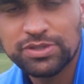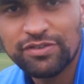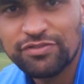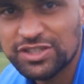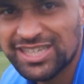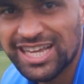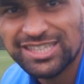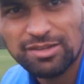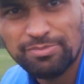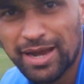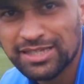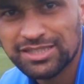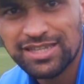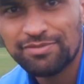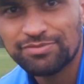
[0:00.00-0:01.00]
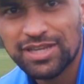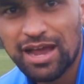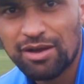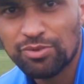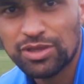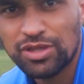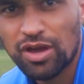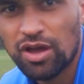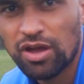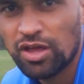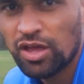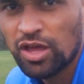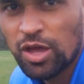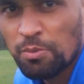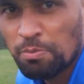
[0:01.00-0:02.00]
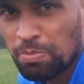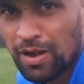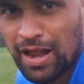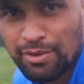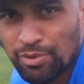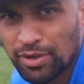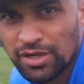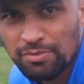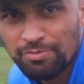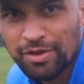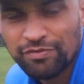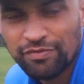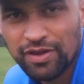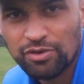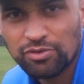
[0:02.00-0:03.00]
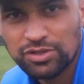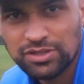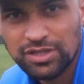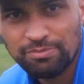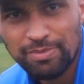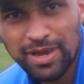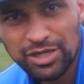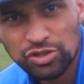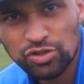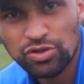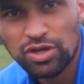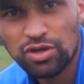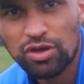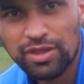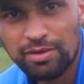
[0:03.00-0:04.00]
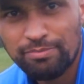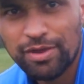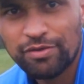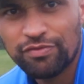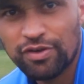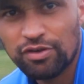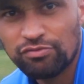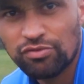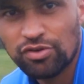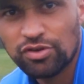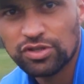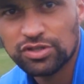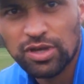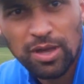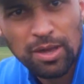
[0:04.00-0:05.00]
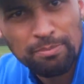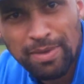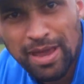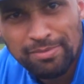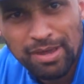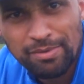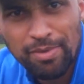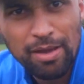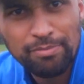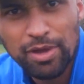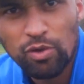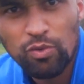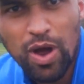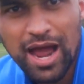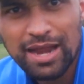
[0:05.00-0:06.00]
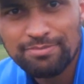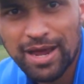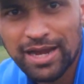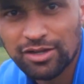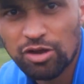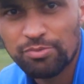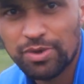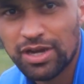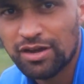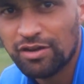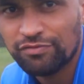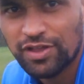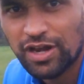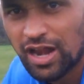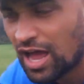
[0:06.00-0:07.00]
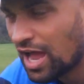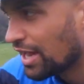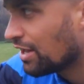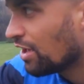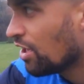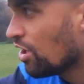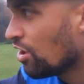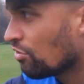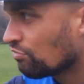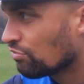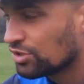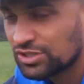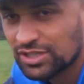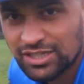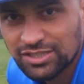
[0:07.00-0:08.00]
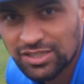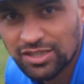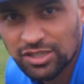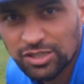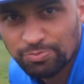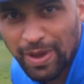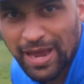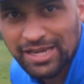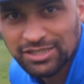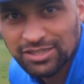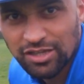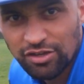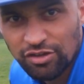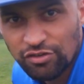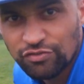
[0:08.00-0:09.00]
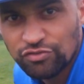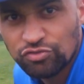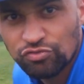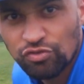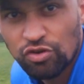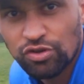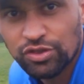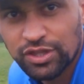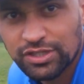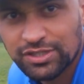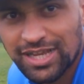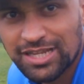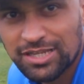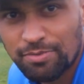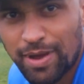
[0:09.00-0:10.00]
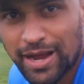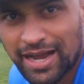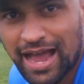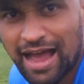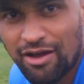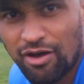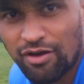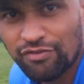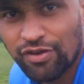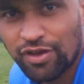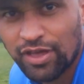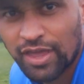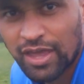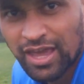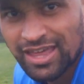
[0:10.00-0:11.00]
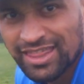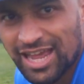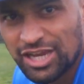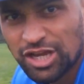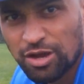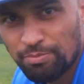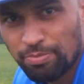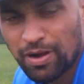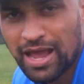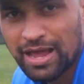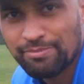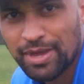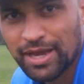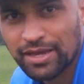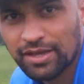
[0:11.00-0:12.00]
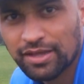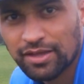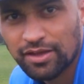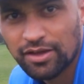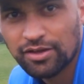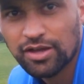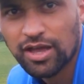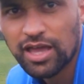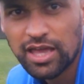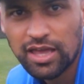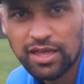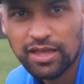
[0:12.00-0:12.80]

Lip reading: If a centre-back steps out with you, play one of your midfielders in. Make sure you've got them midfield runners. Maybe it might be a wide man coming in off the line, runs into the space that you've drawn the centre-back out of. Then you can play him in, okay?